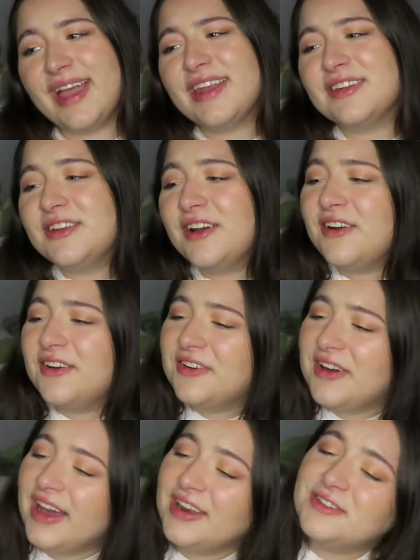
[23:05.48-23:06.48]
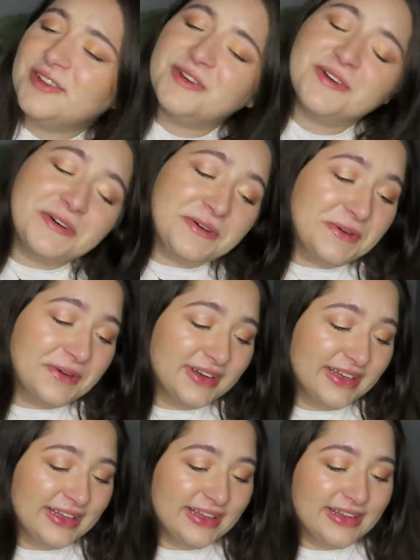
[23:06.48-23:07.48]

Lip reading: I don't know.